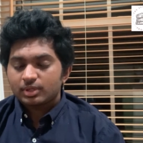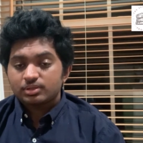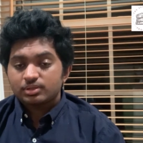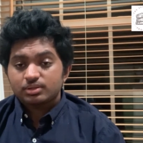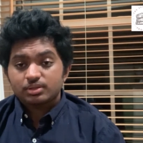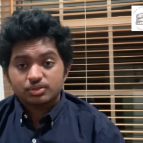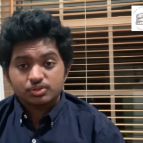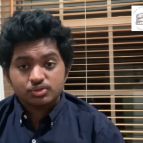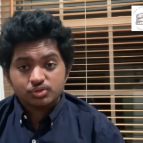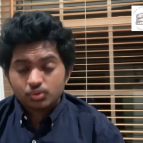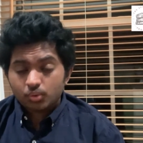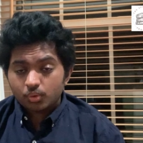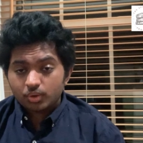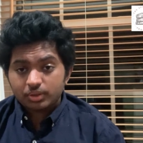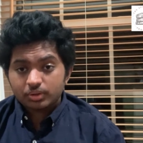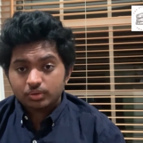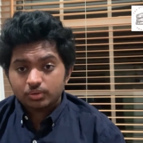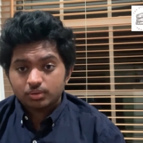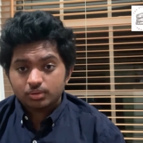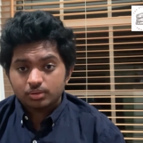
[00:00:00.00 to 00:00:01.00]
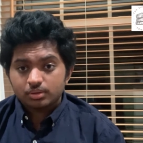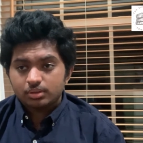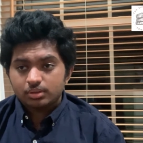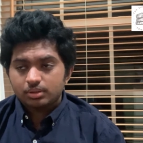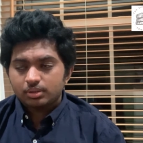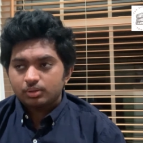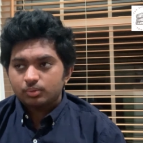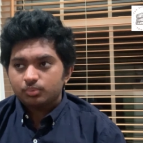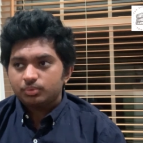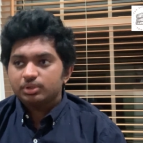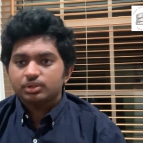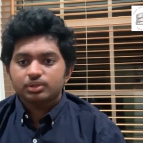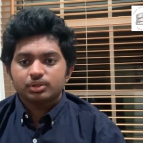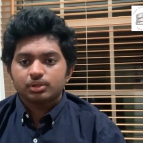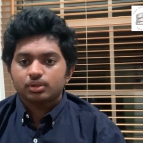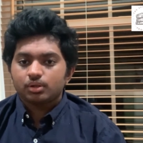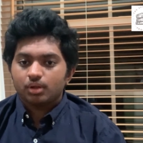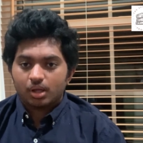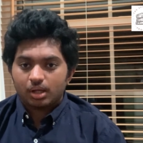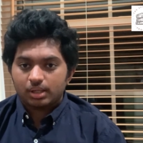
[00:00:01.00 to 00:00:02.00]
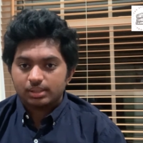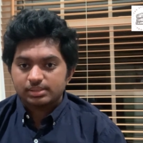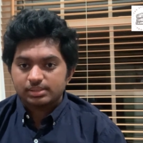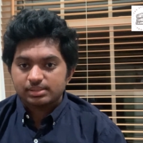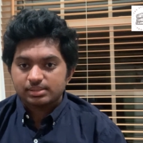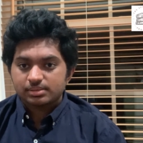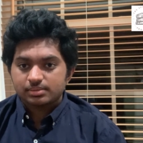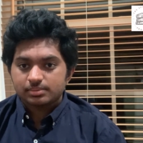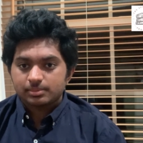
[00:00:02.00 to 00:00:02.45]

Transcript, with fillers: the soil, we learn a lot.